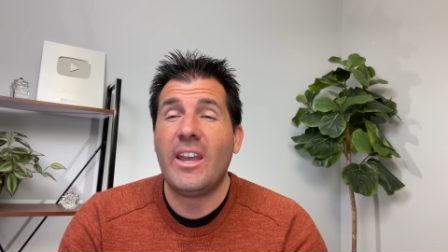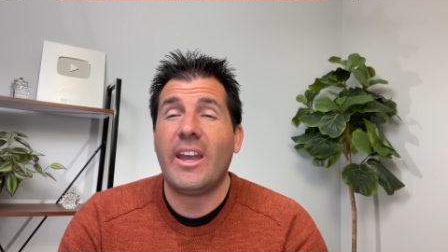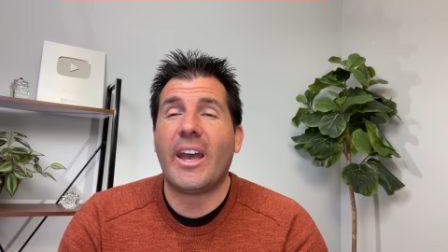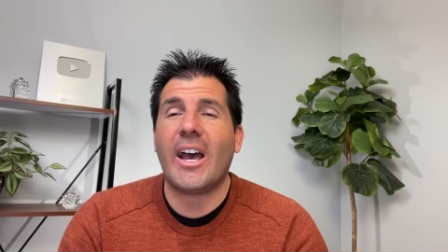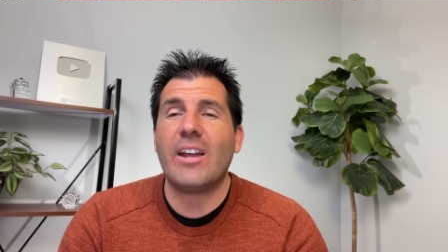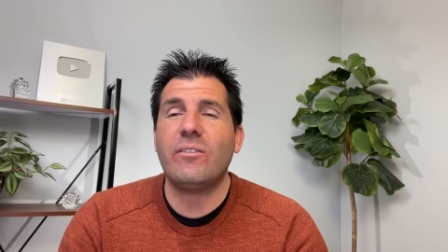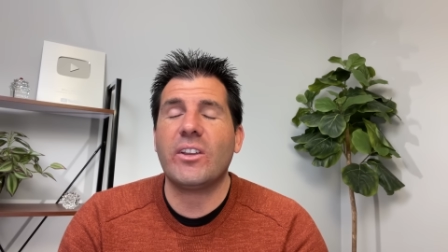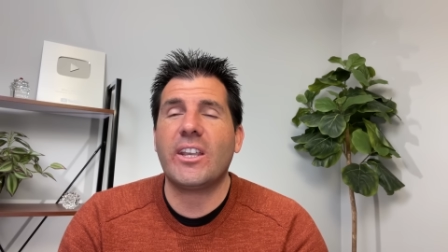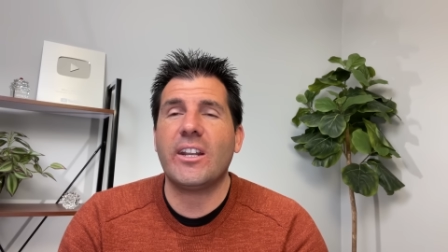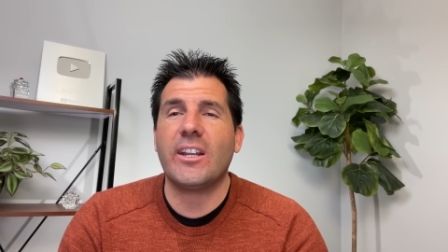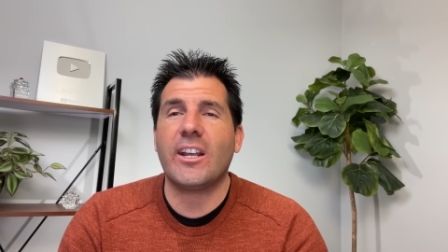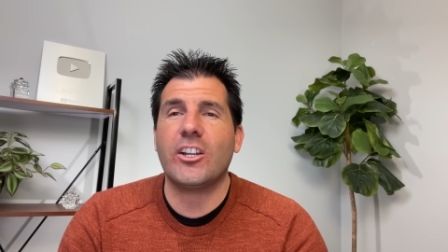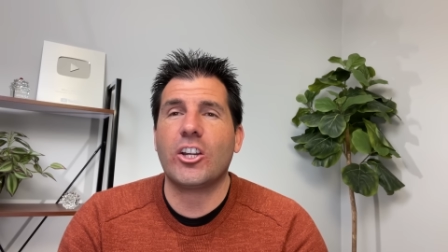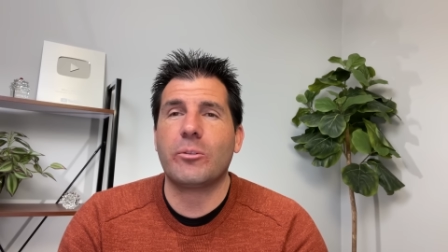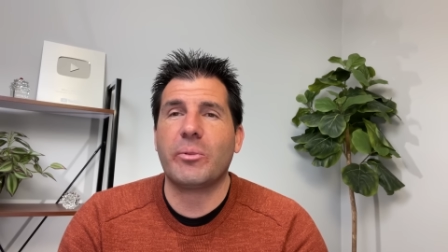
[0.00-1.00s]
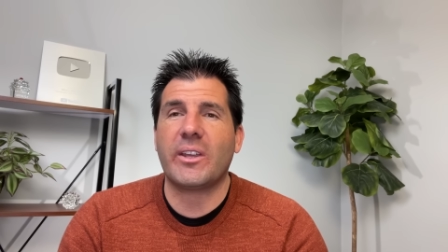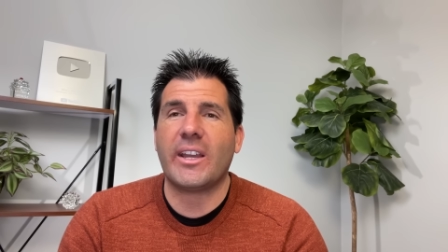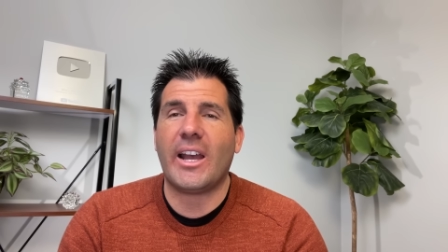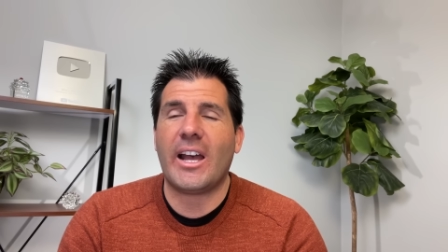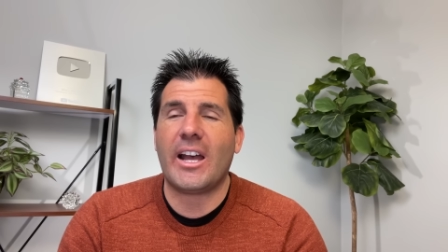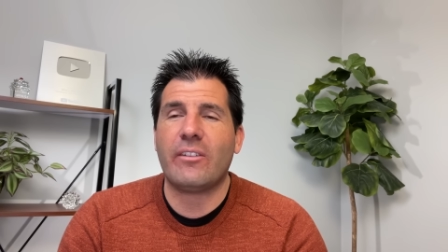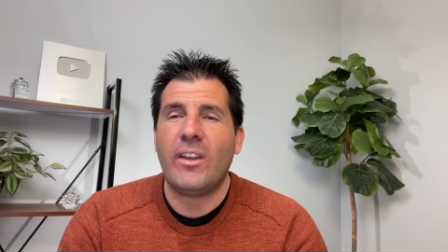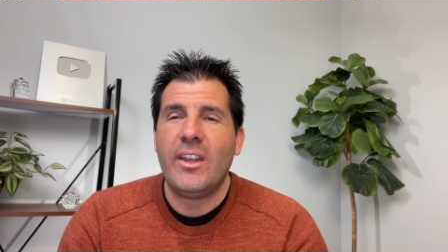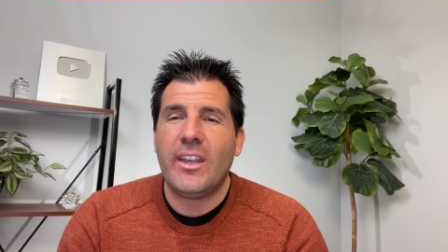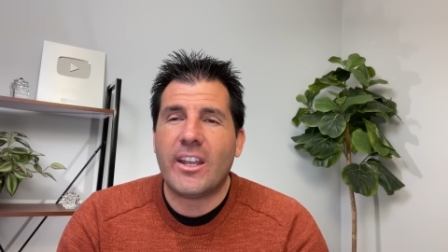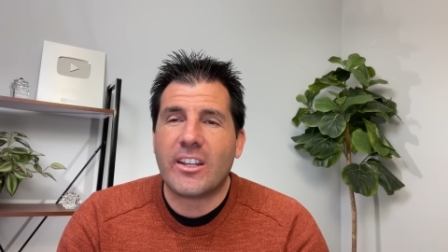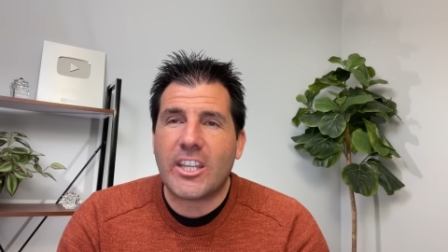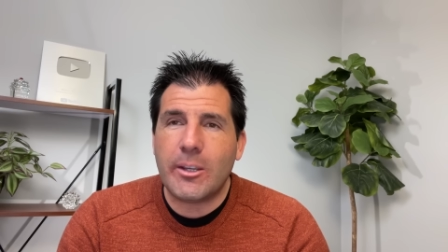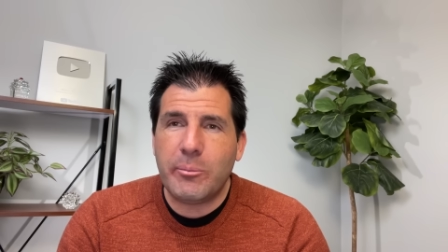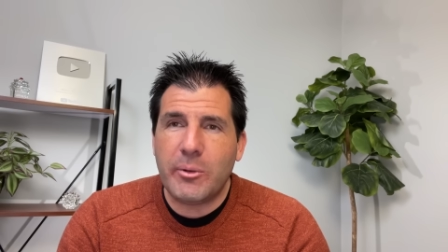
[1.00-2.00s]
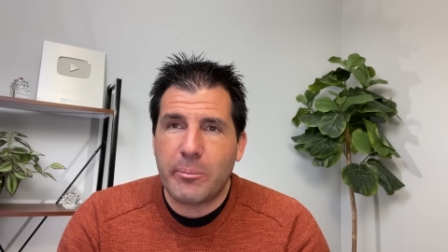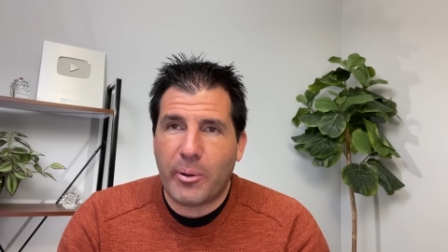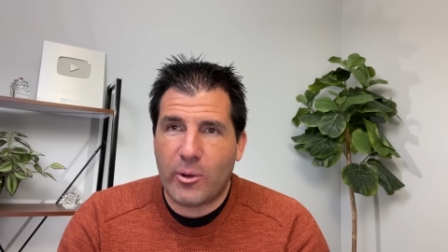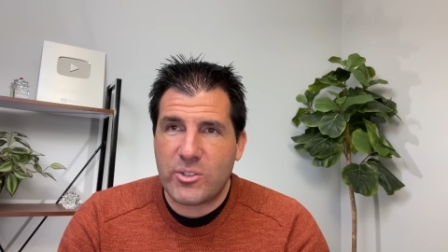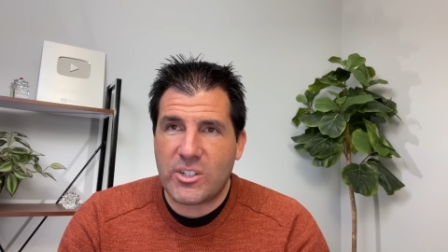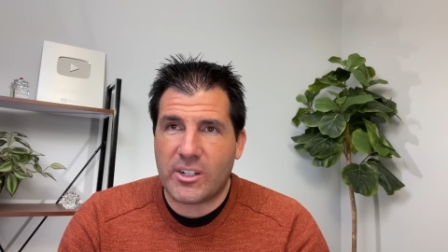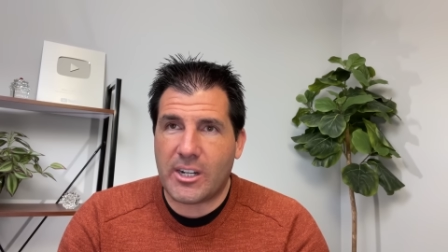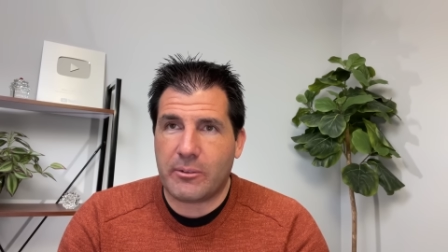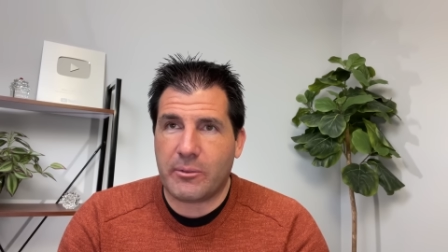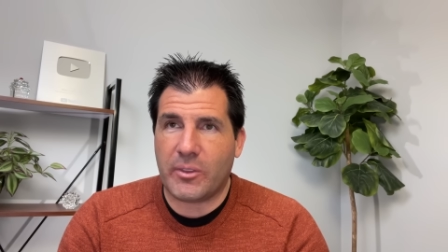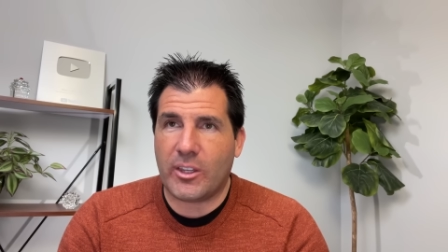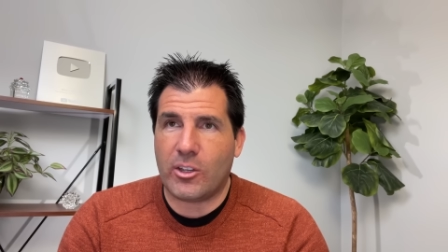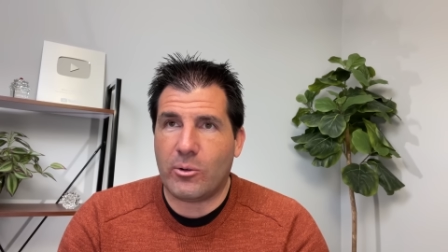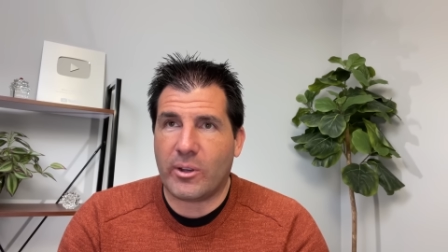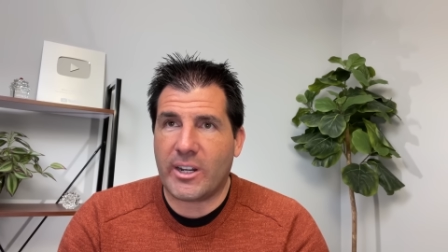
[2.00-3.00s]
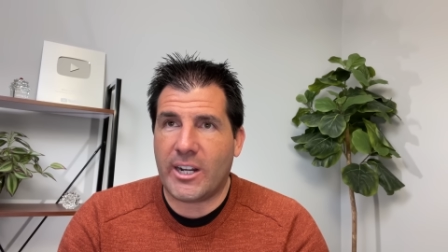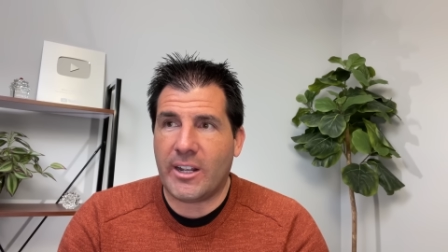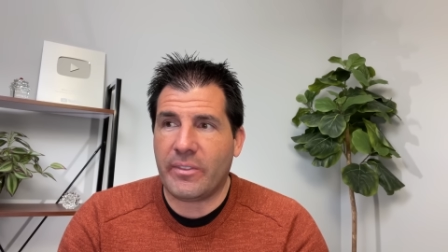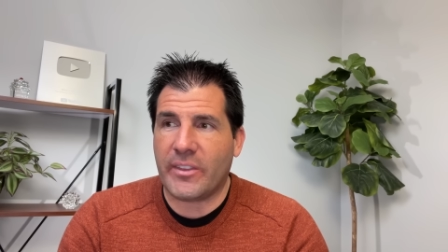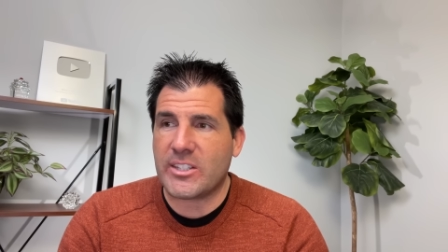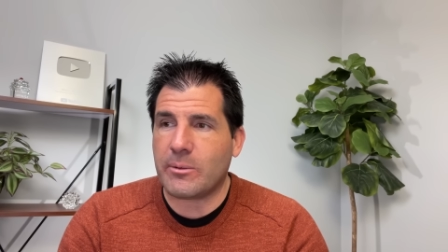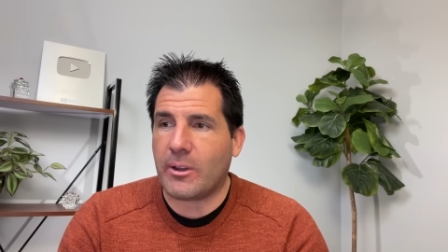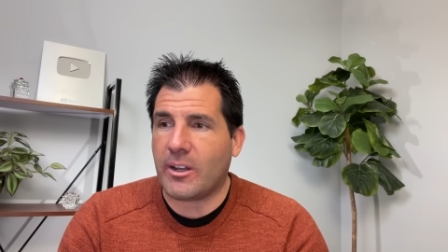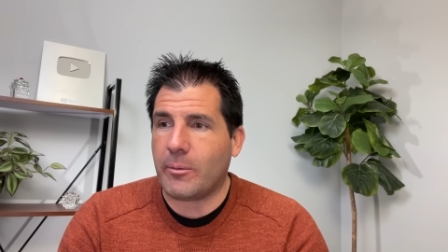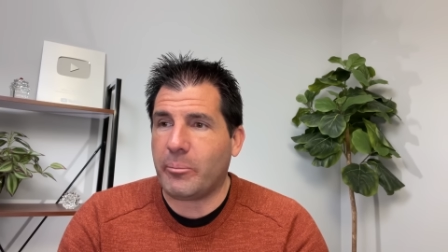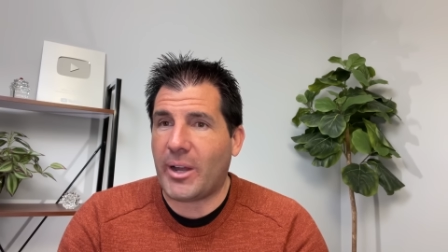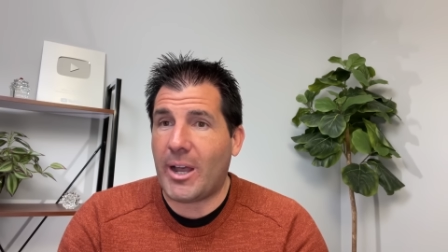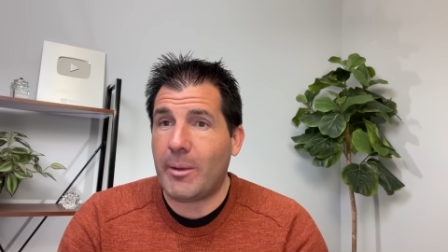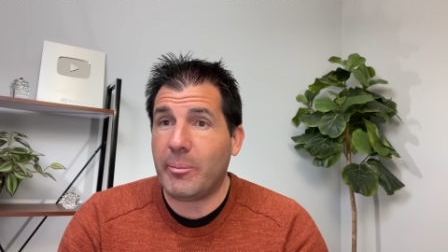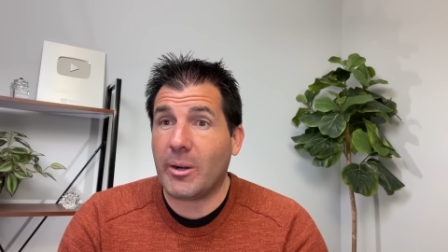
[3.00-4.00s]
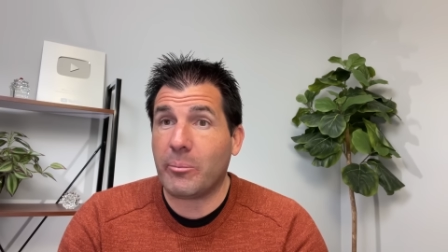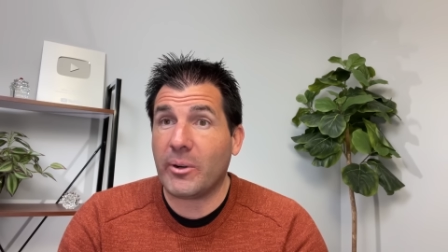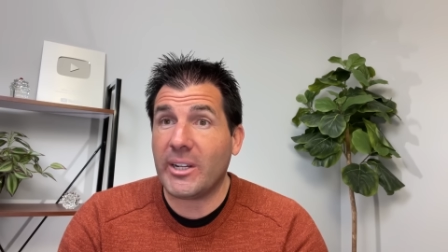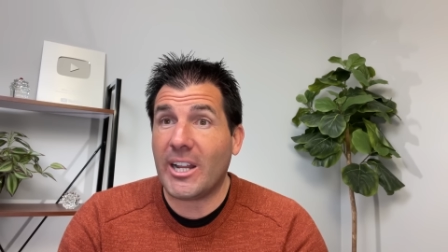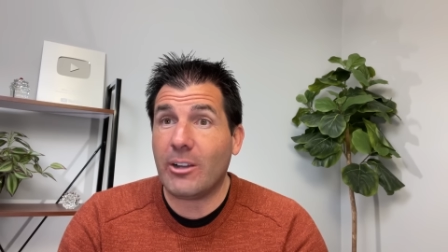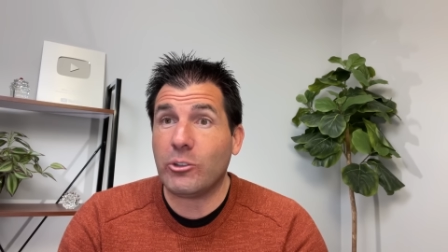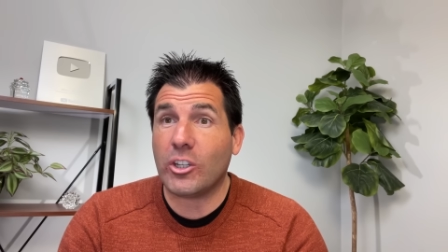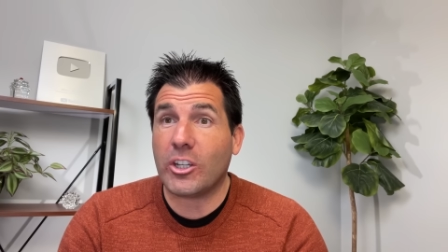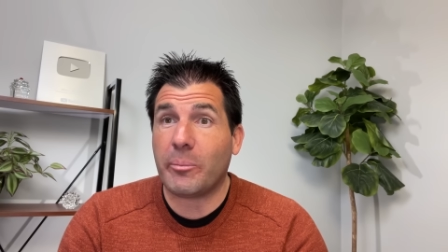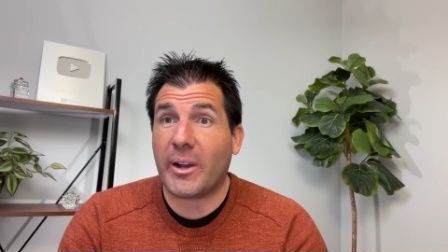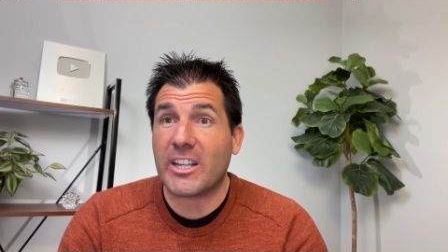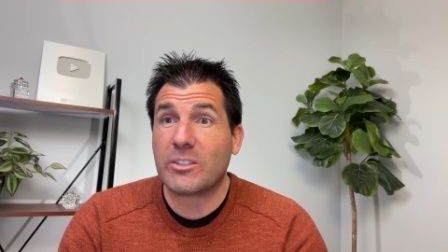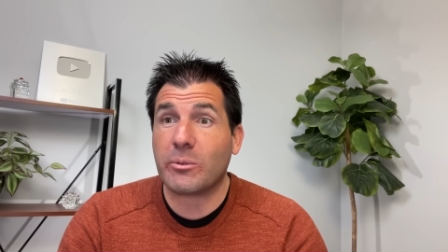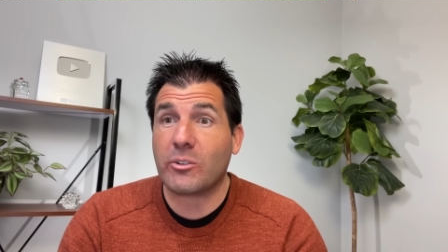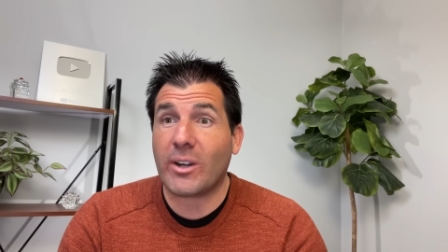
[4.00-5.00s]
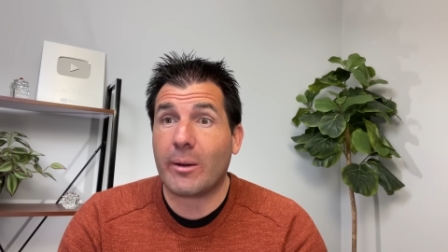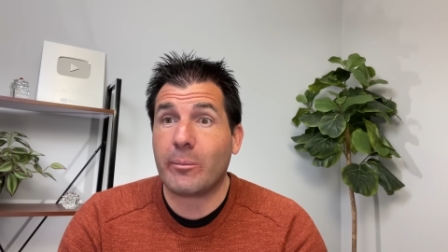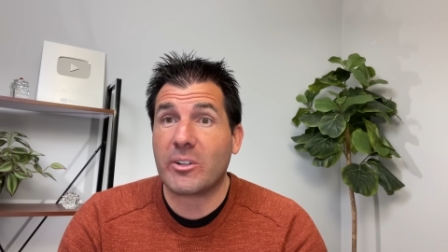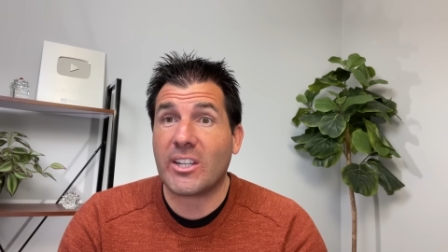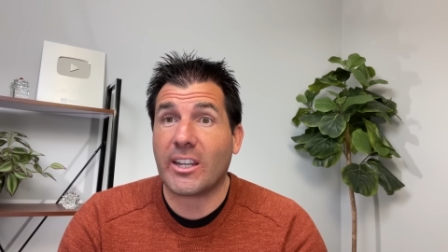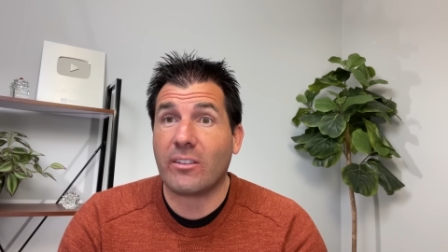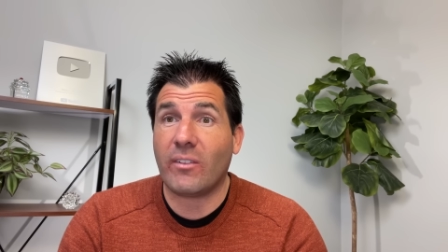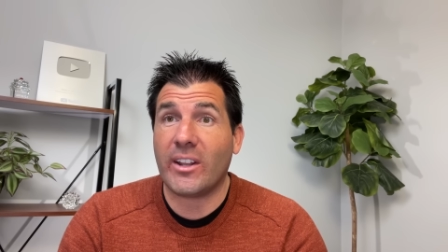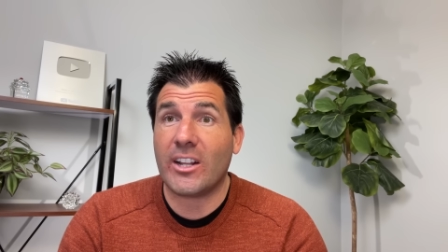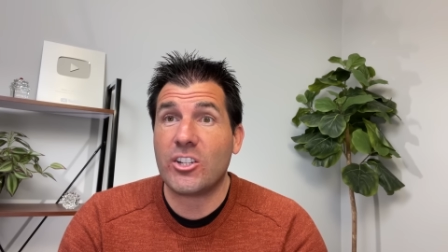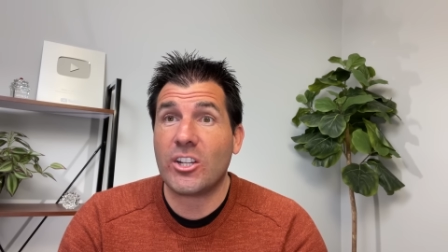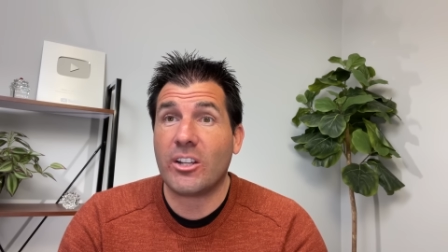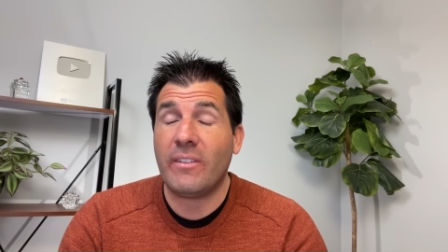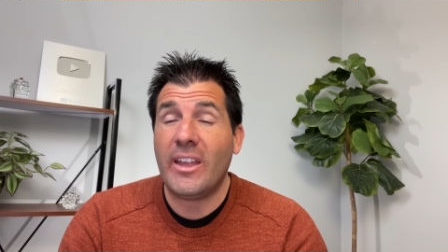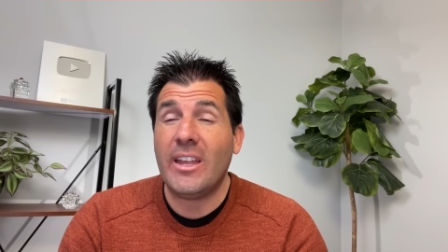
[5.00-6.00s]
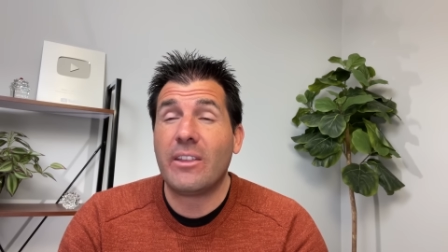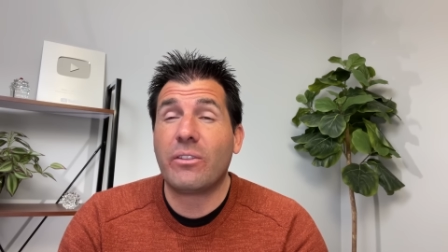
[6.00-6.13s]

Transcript: advocating on your behalf, and keeping you posted on everything going on that's uh, popping up right now you can possibly grab or take advantage of.